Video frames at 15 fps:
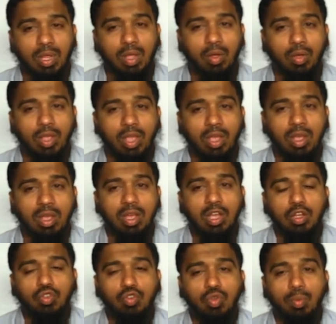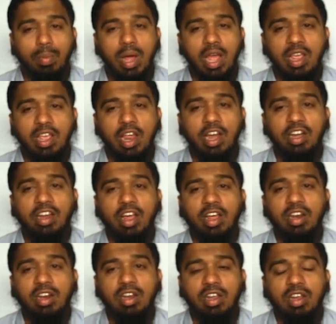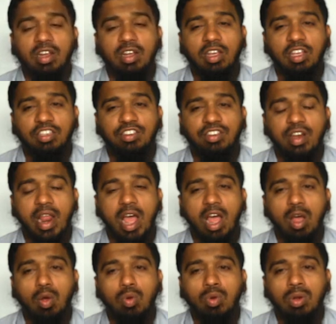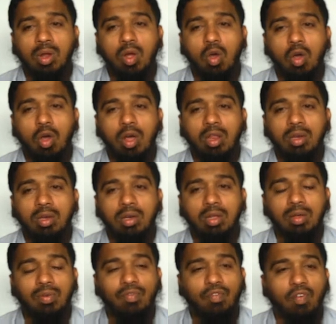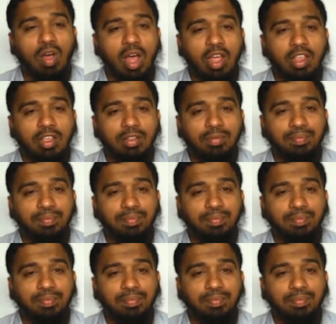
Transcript: Okay. So my header is now on y.